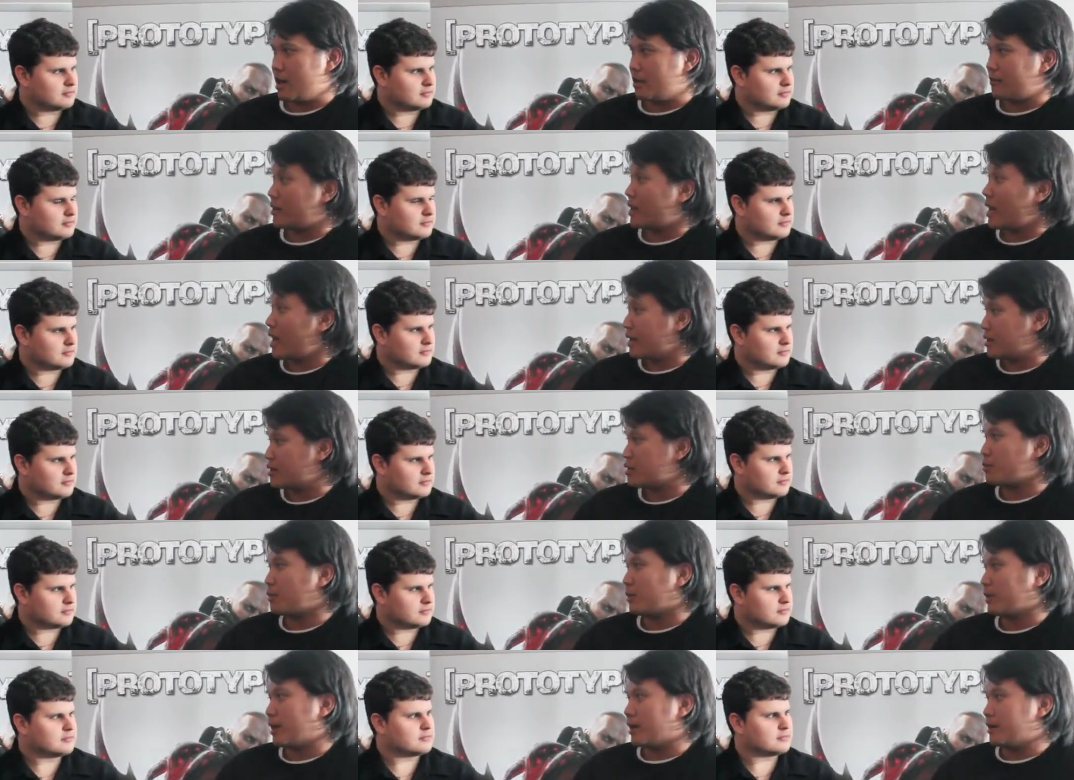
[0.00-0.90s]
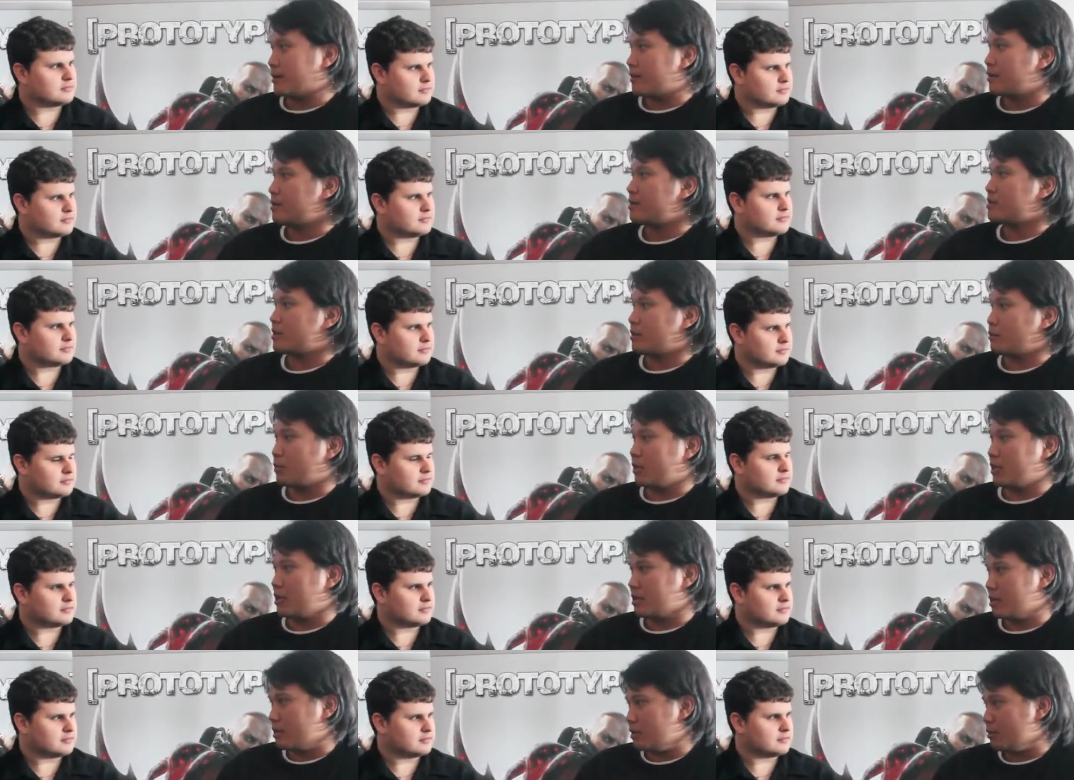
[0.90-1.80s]
Speaker 1: kind of an action plan, the things that we
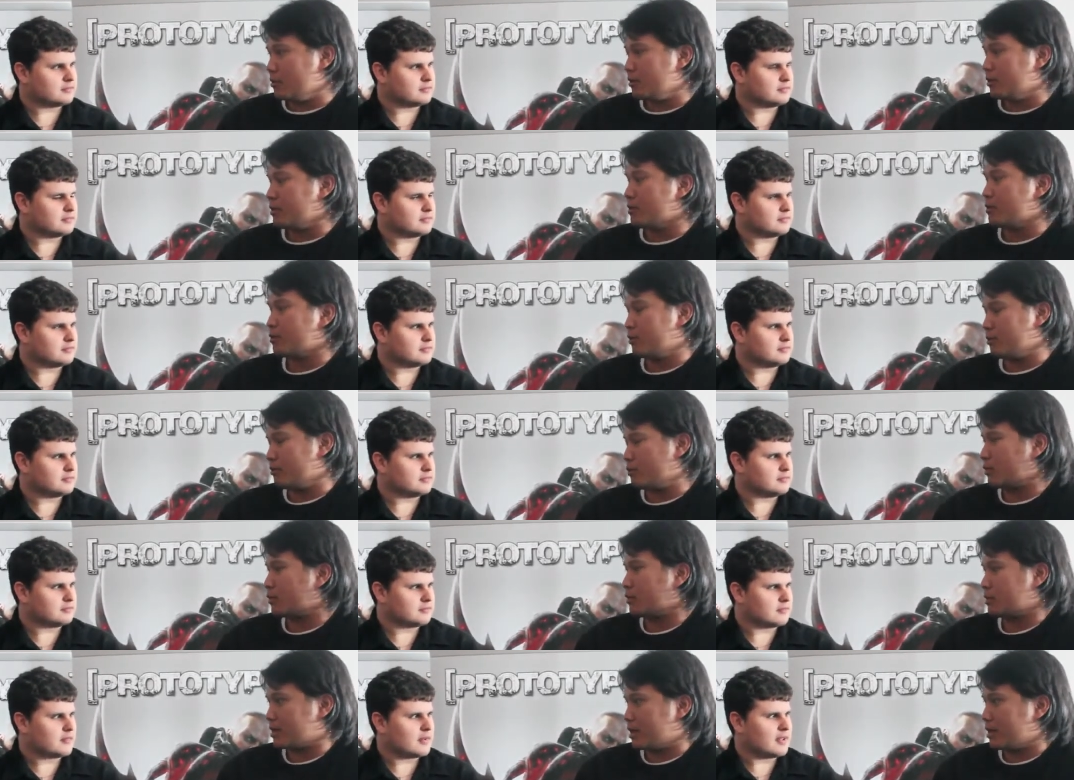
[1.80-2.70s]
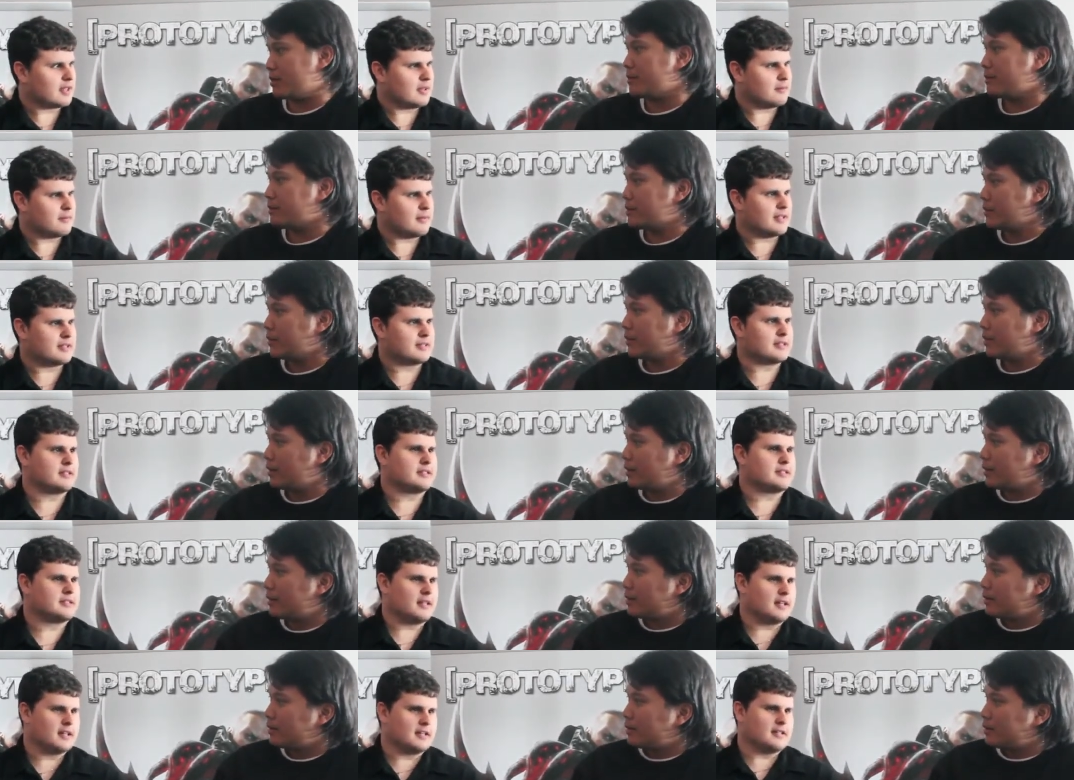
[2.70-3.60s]
need to do to improve prototyping. Yep,
Speaker 2: and,
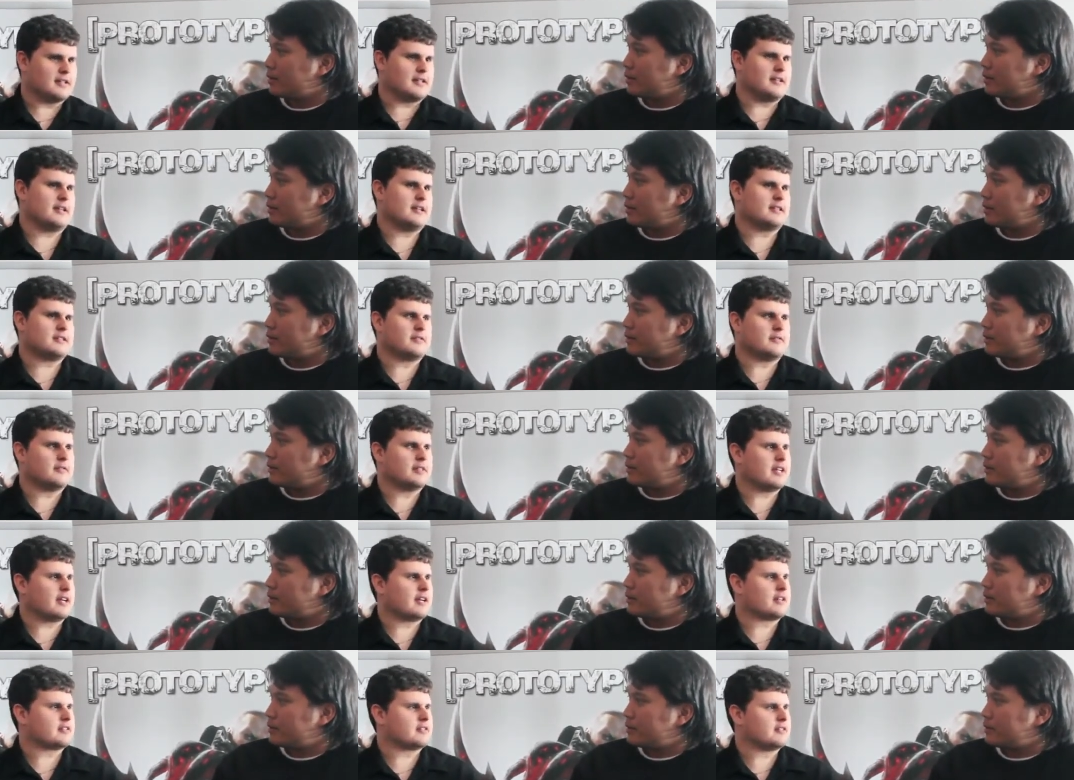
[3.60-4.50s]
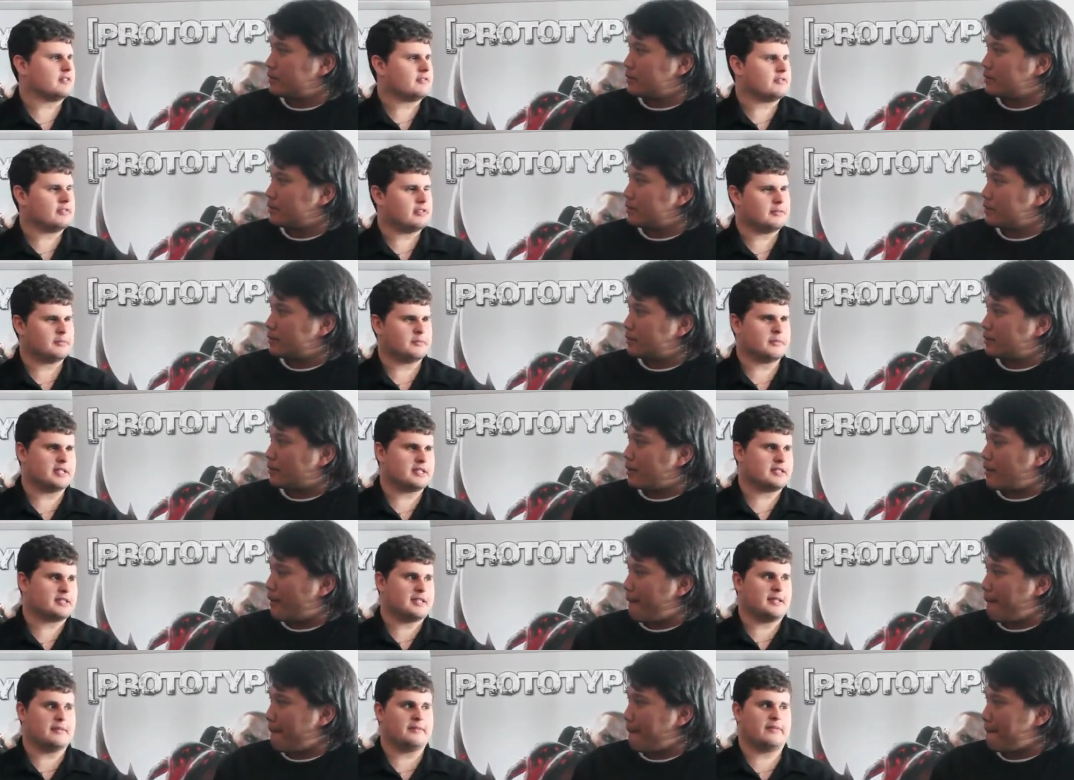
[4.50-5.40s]
how, and how's the reaction from that
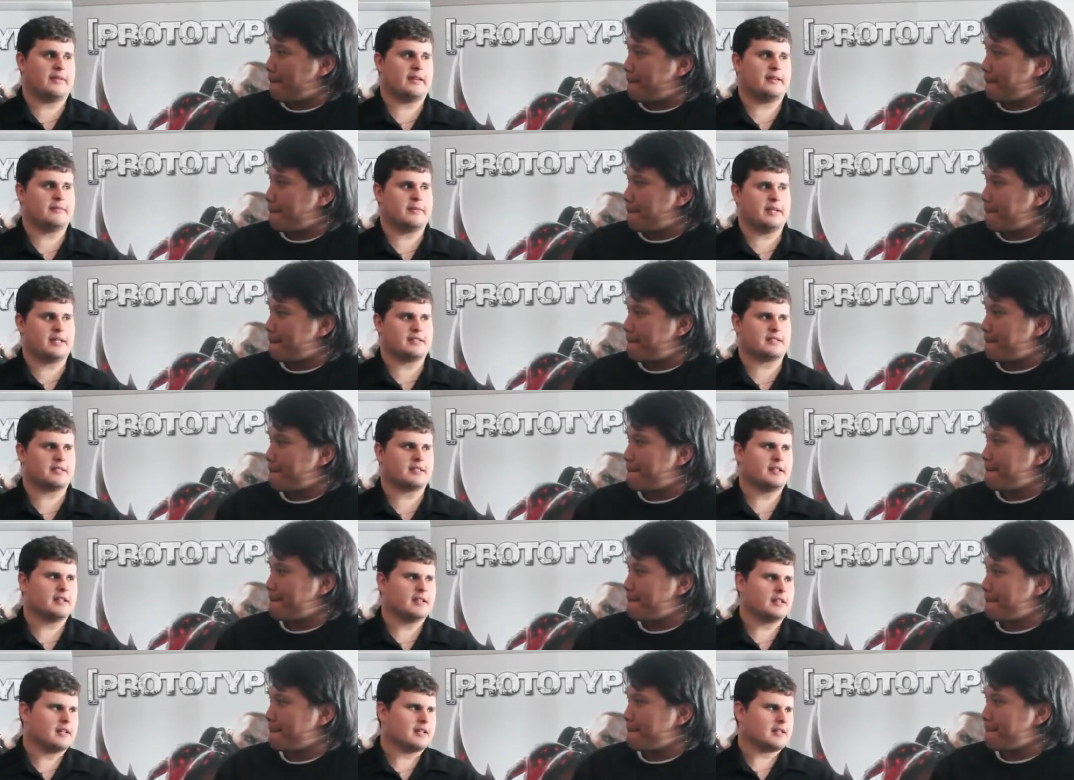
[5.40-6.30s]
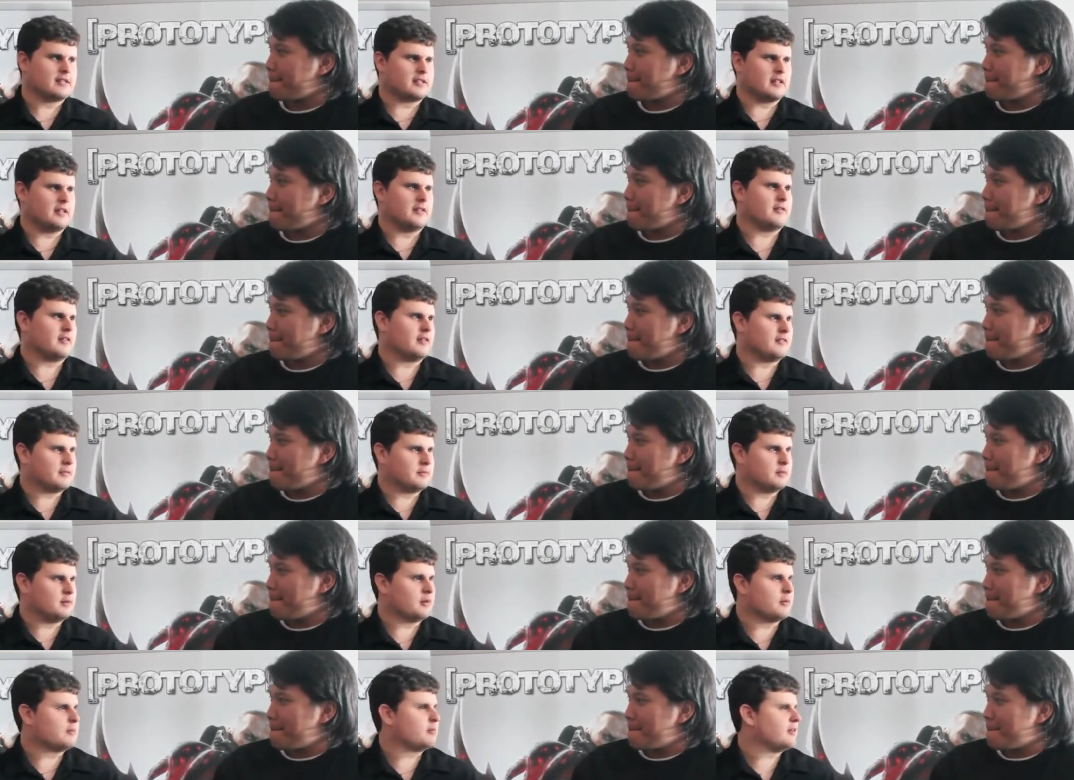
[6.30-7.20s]
same fan base so far from
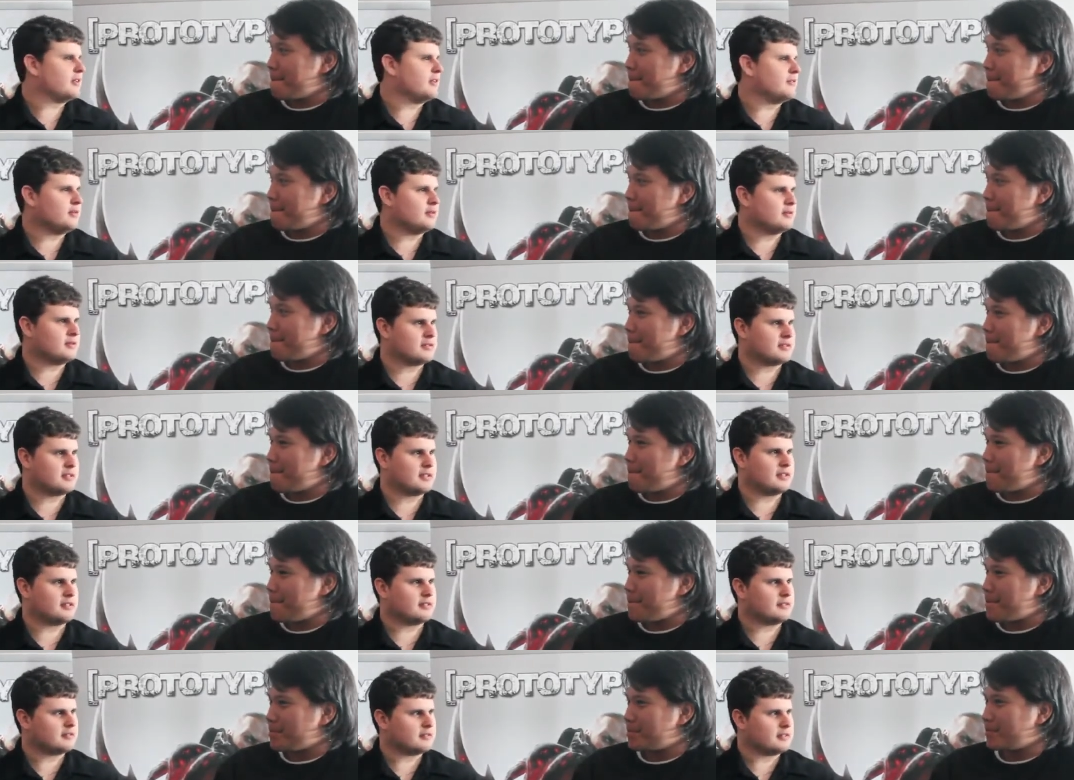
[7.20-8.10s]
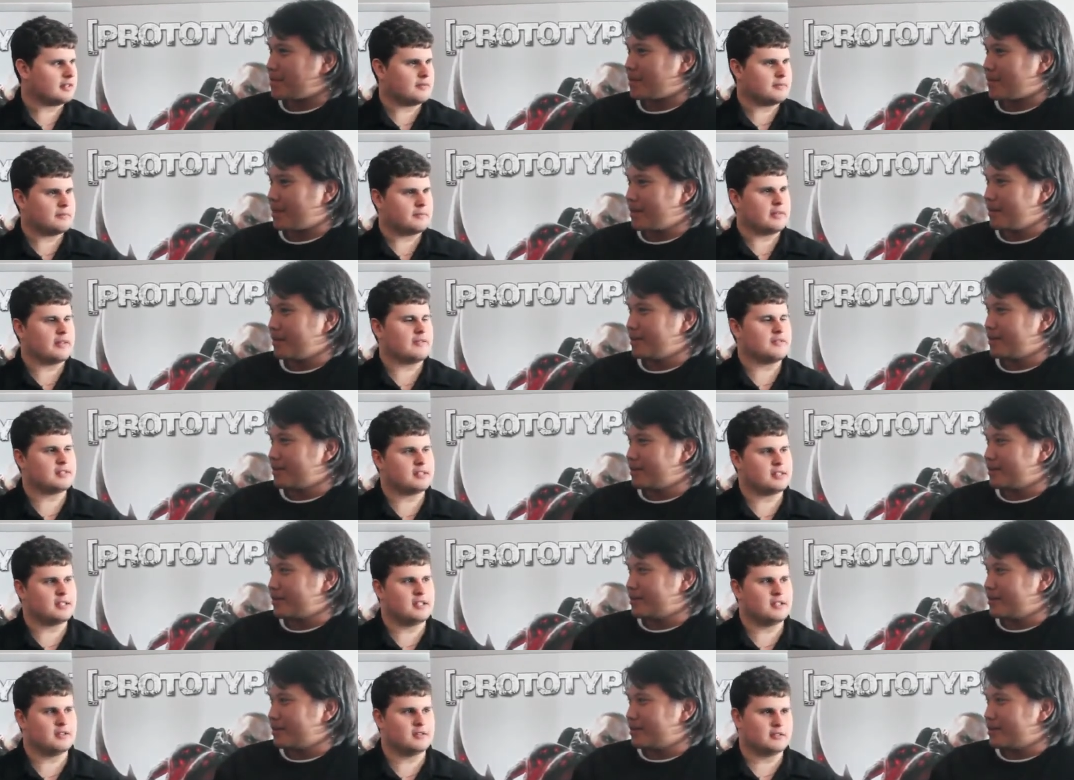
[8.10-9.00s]
all the previews that they've, they've
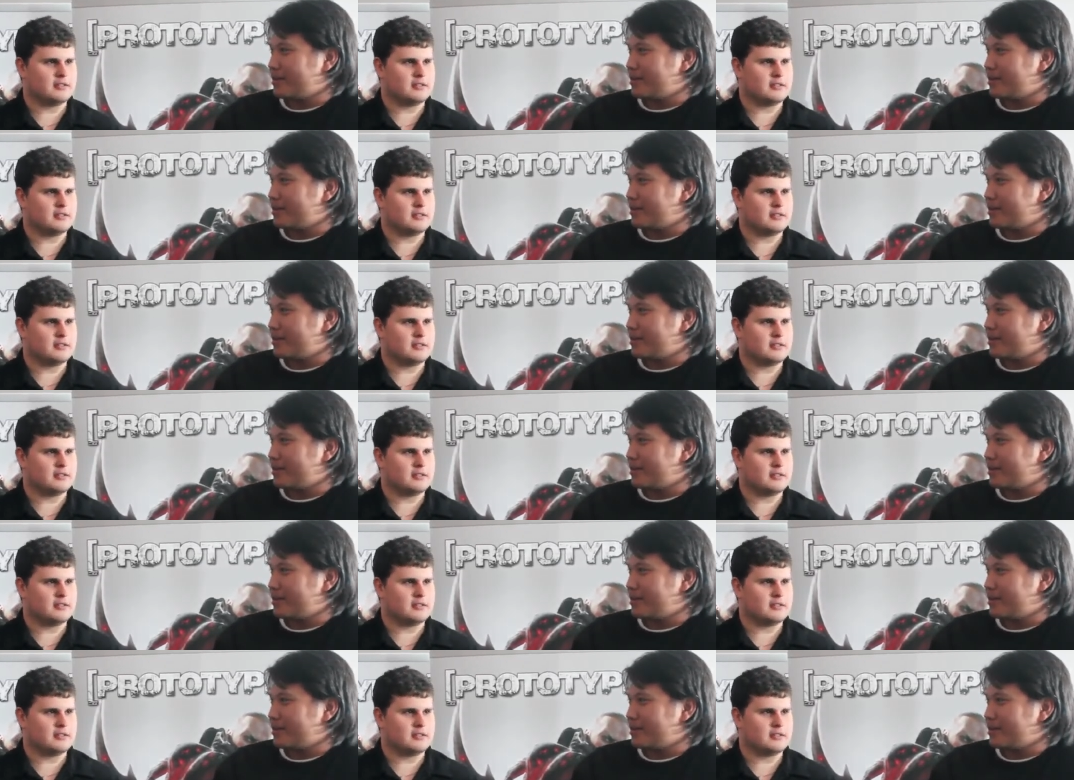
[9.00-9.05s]
seen